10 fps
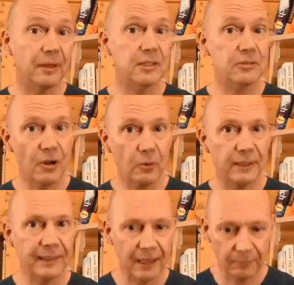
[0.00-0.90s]
by
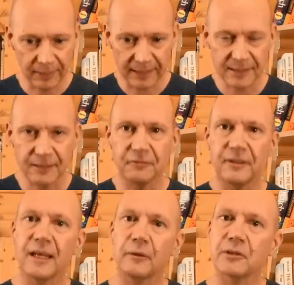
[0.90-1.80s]
scrolling down past the
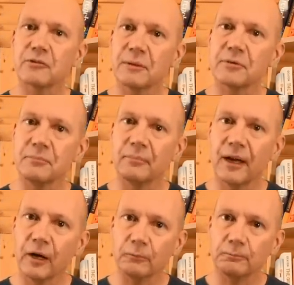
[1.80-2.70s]
video description
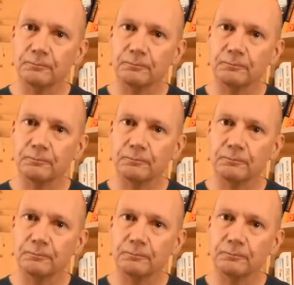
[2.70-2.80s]
below.